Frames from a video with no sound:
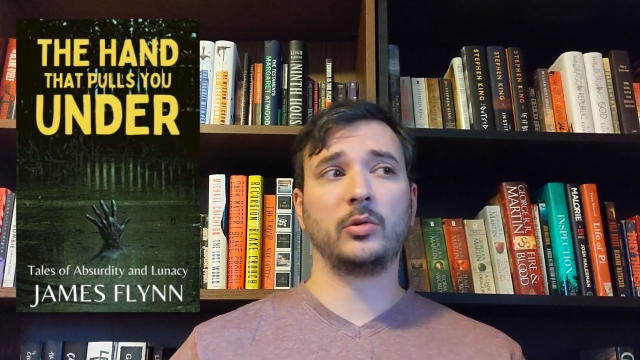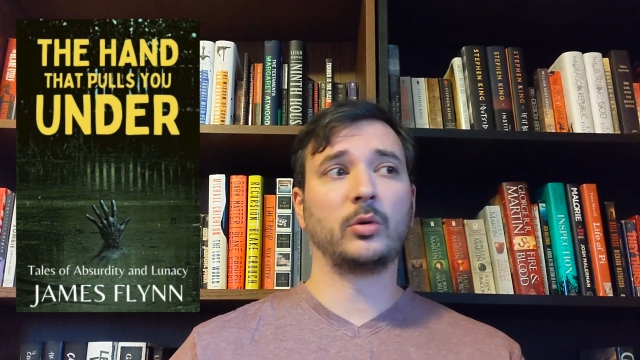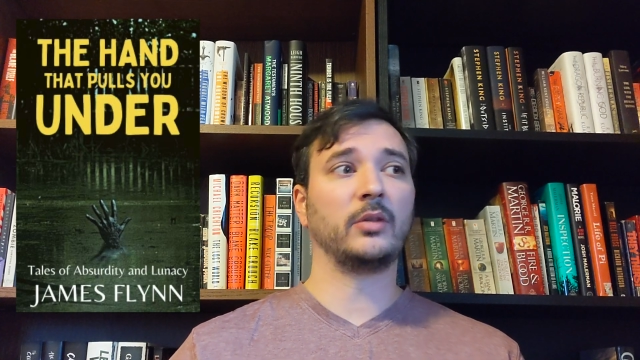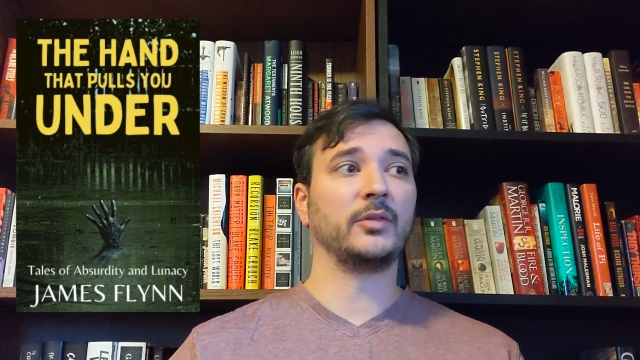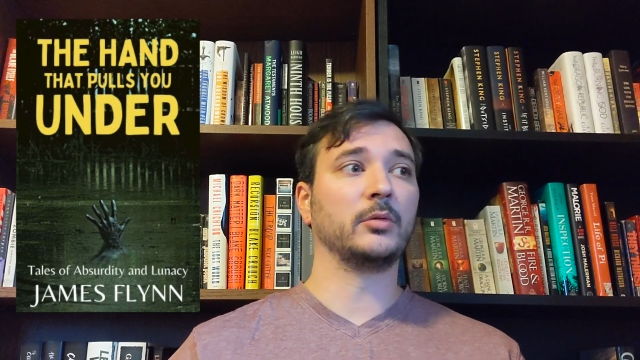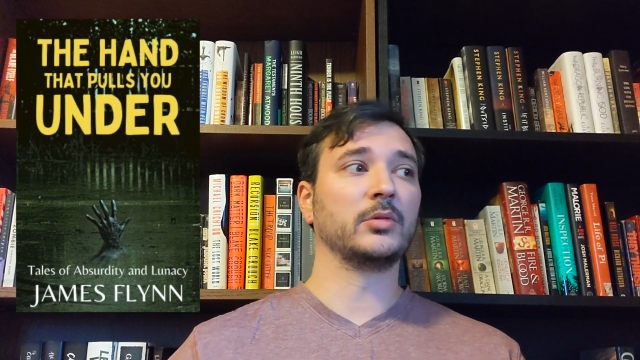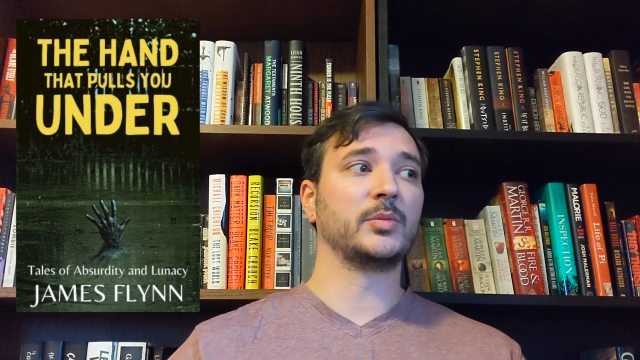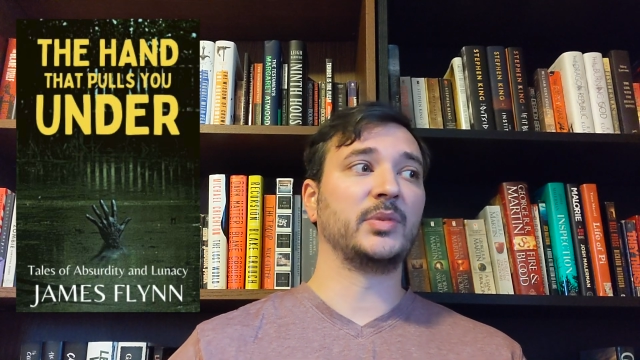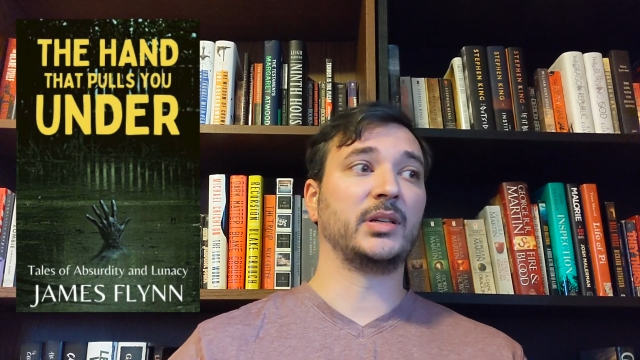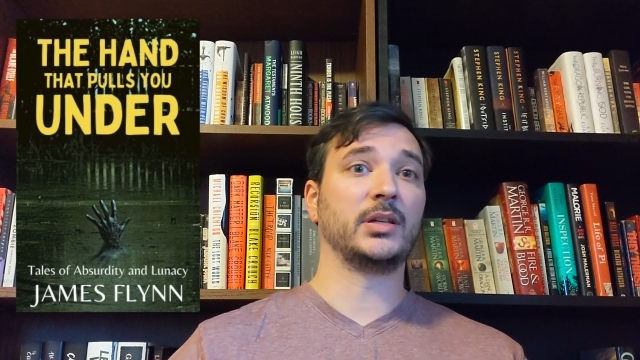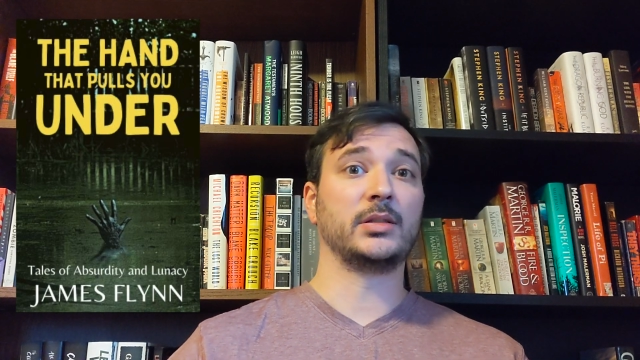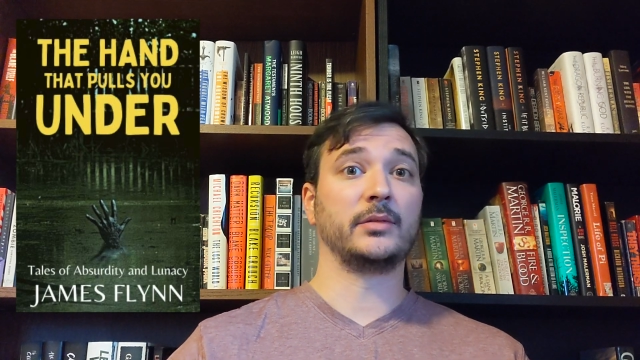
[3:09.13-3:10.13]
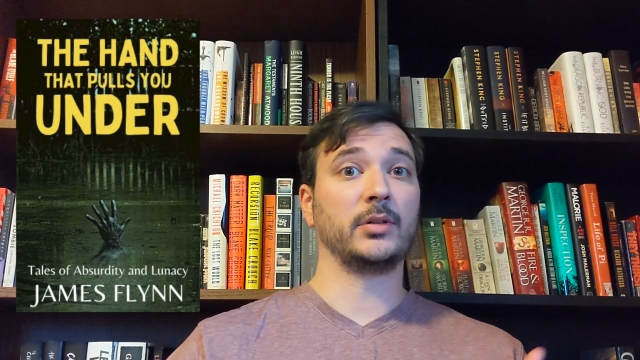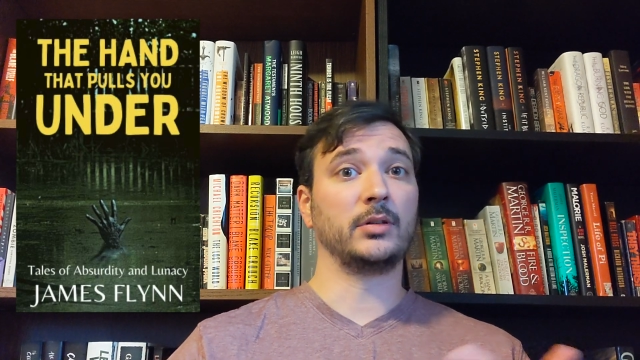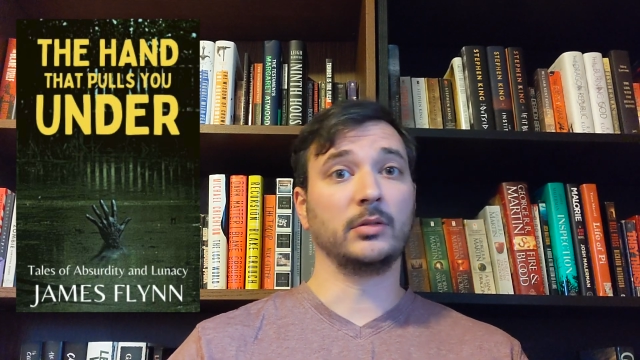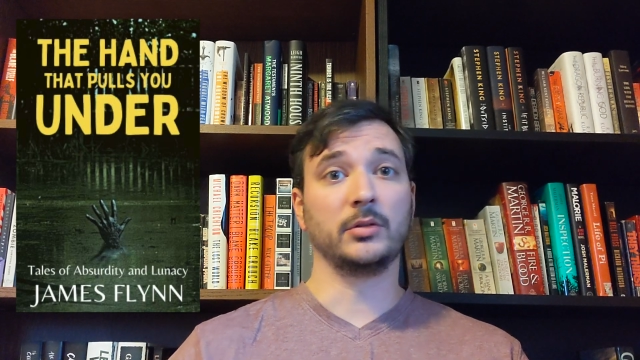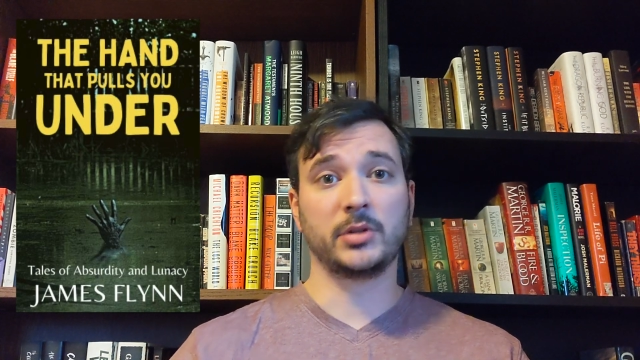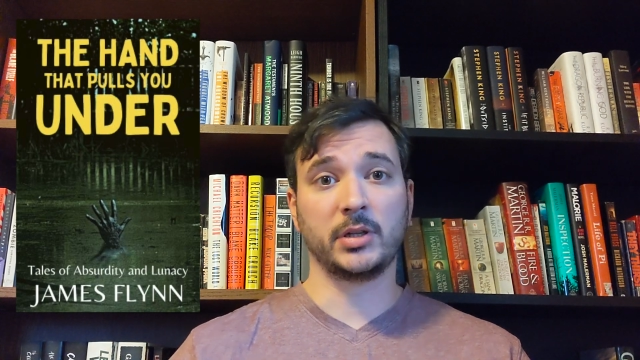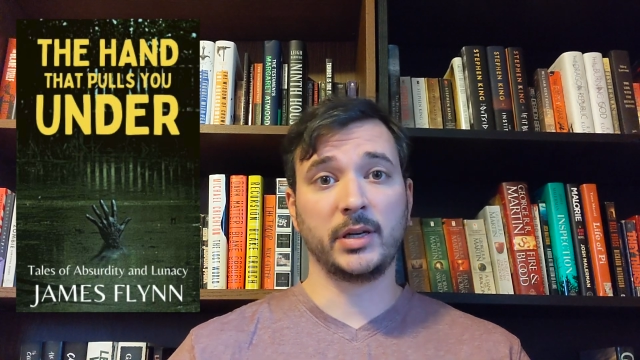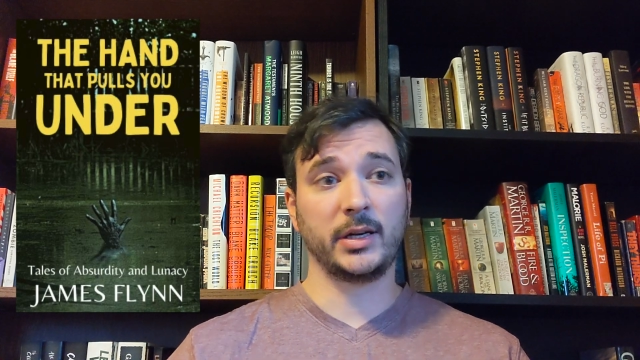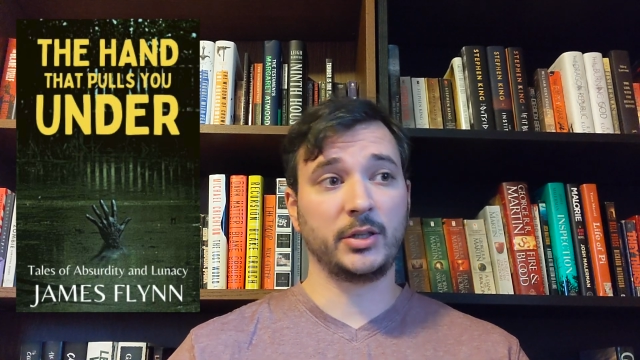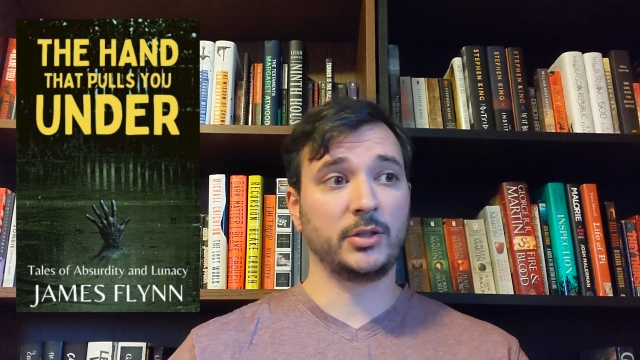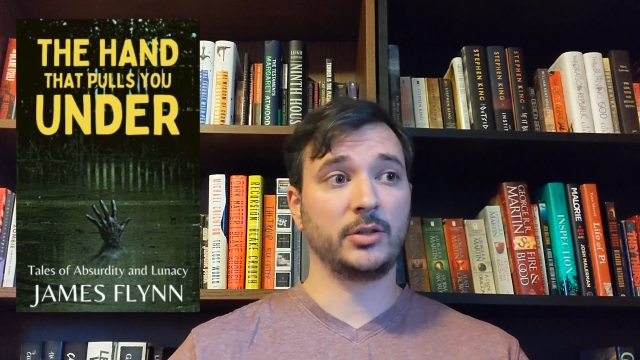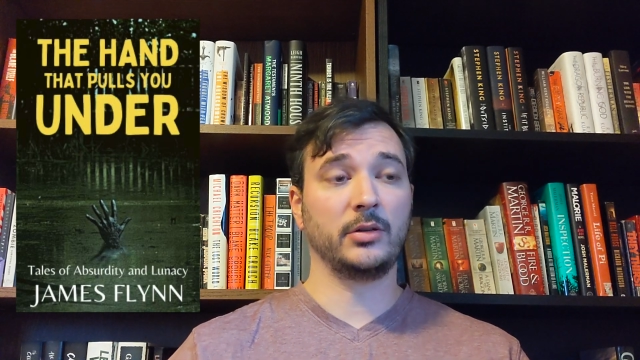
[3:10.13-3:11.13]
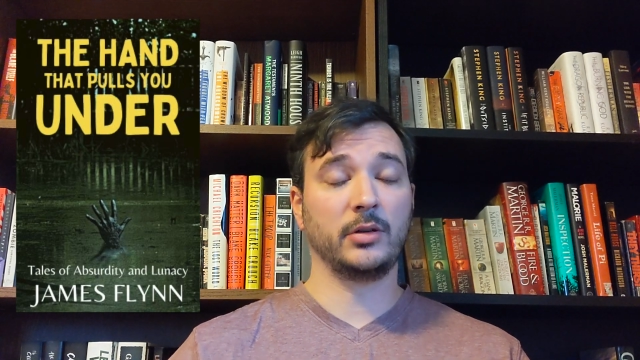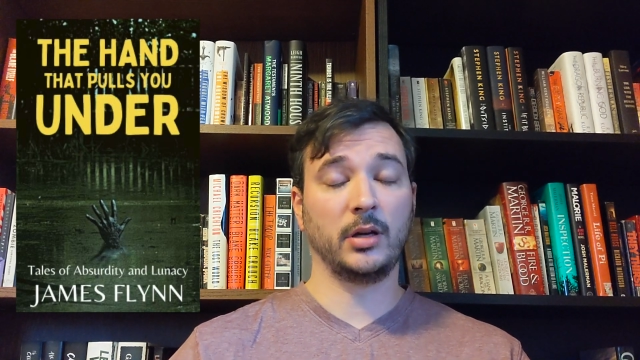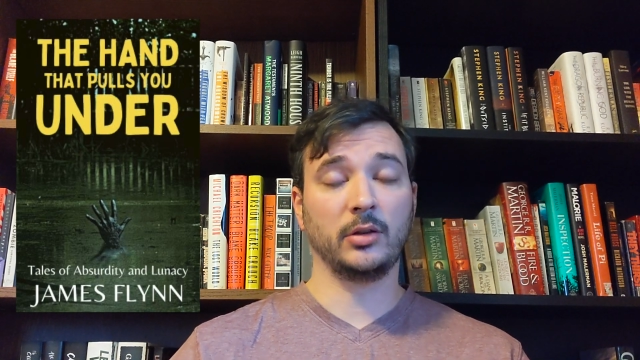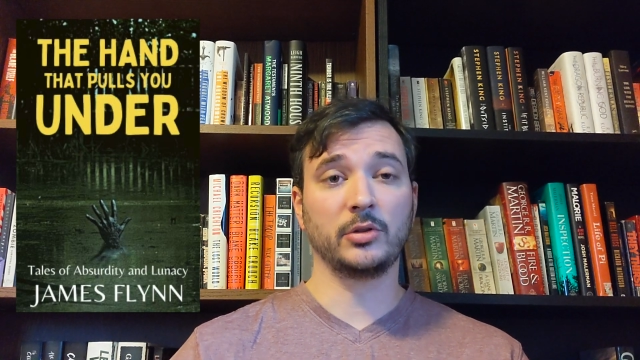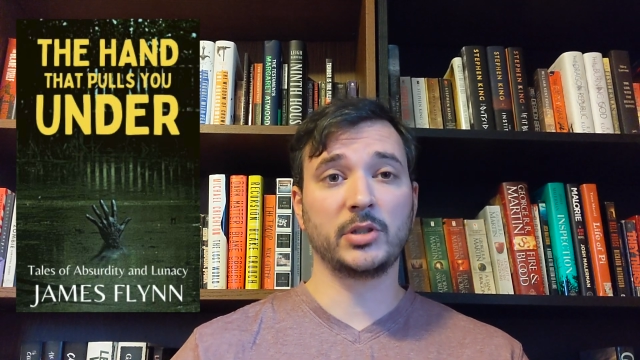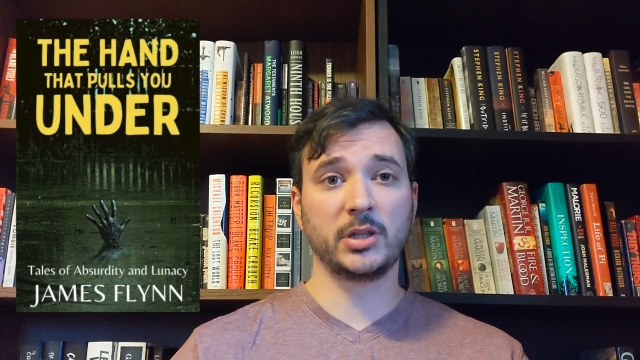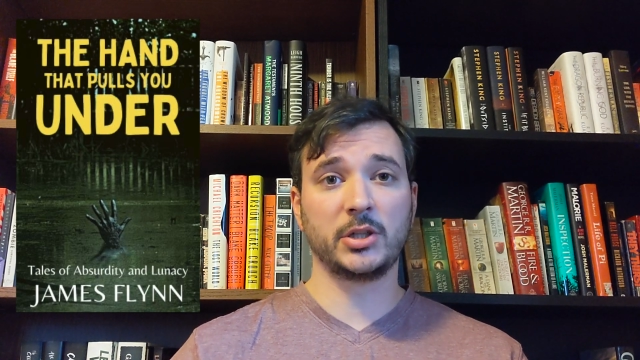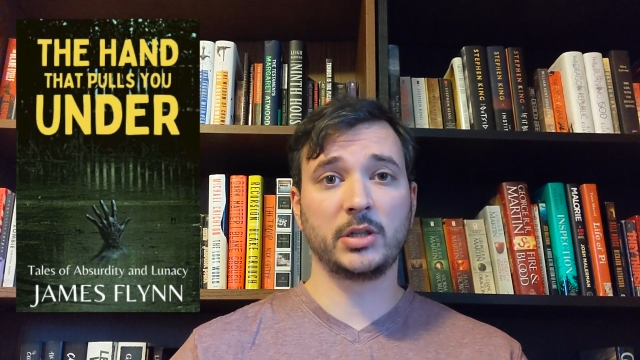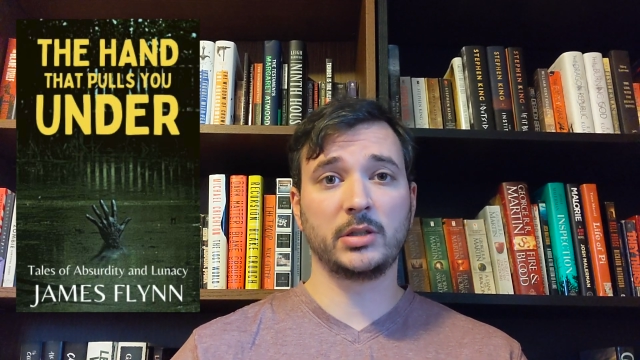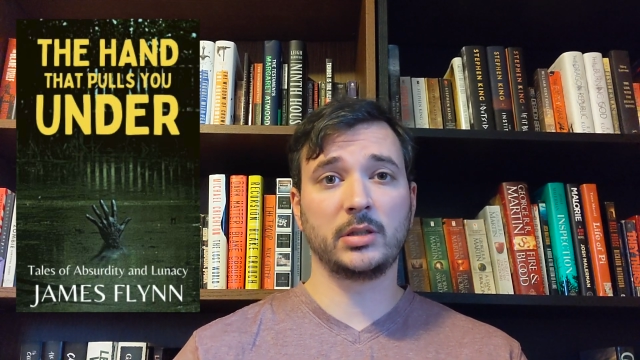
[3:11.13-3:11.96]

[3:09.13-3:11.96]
or if it was because of the hallucinogens